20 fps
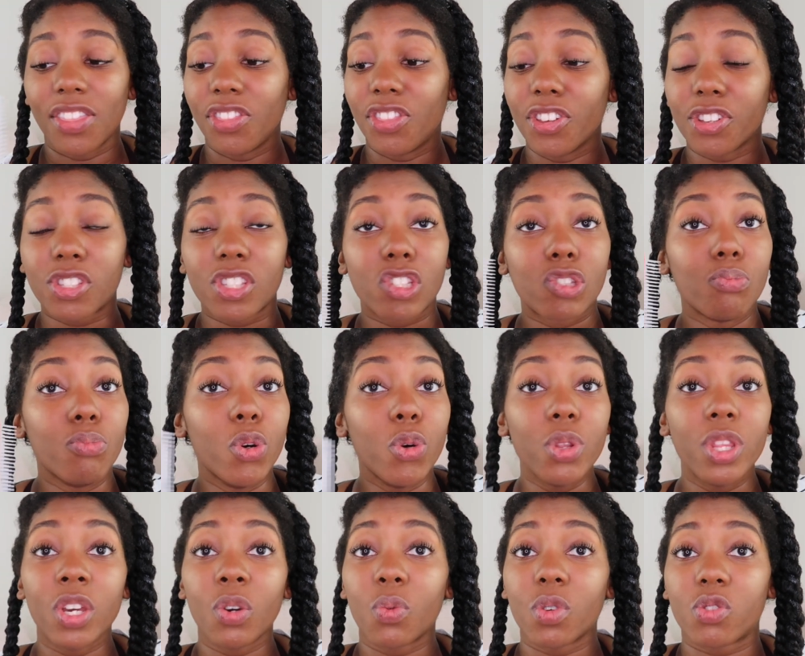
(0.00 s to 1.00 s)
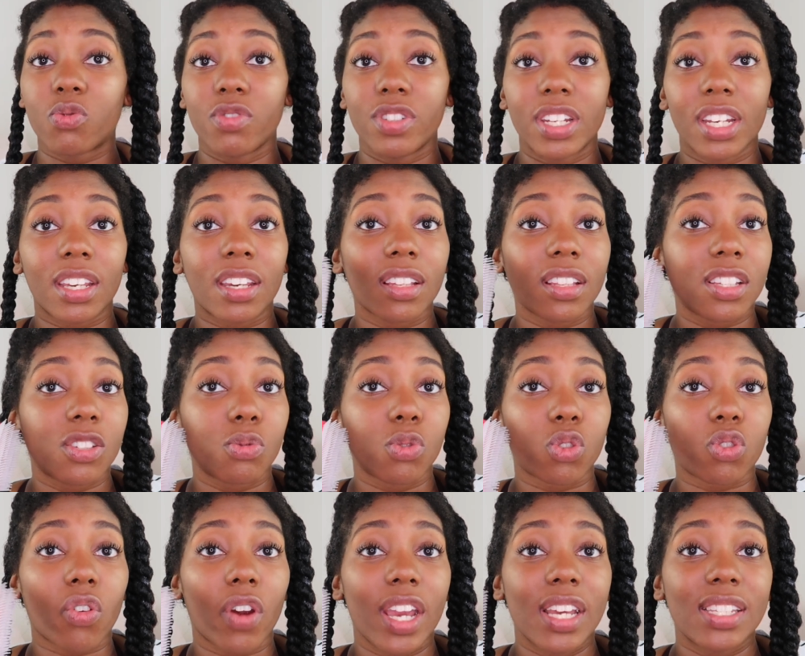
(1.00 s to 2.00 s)
The smoothing was ridiculous,
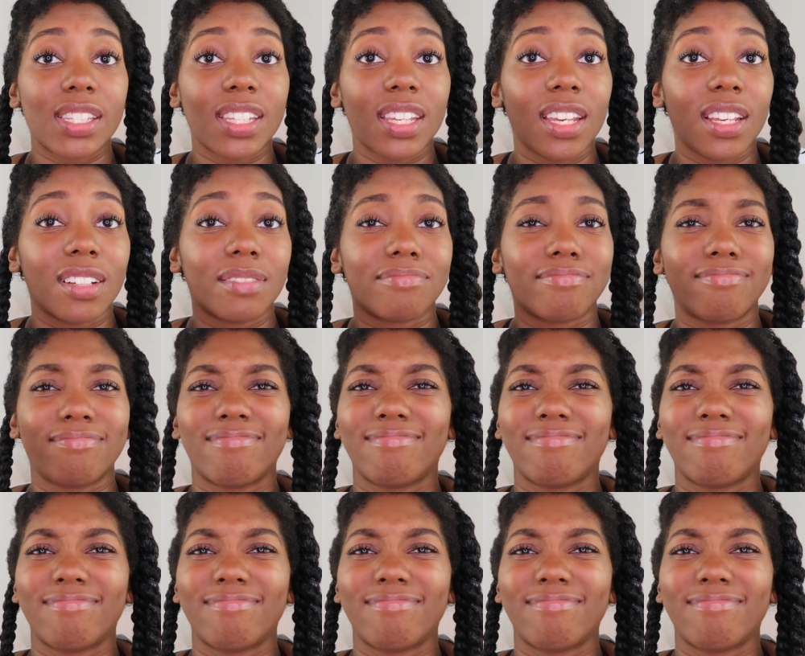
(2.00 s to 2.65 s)
was crazy.